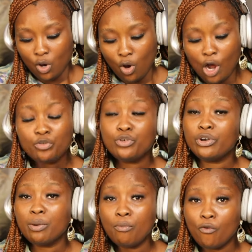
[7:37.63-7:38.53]
God will
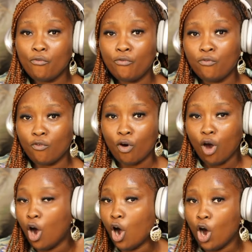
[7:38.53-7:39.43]
remove
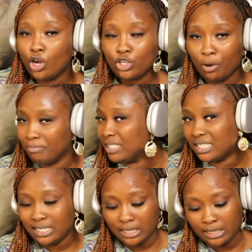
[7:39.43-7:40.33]
all your
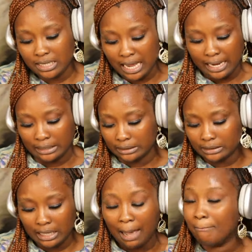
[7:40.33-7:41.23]
misdeeds and
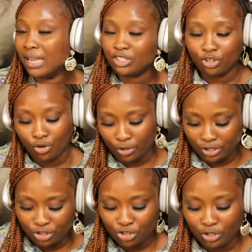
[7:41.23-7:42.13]
amend your
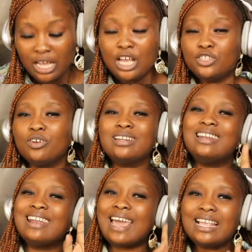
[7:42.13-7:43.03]
condition. So the
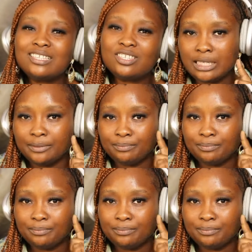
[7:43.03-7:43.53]
last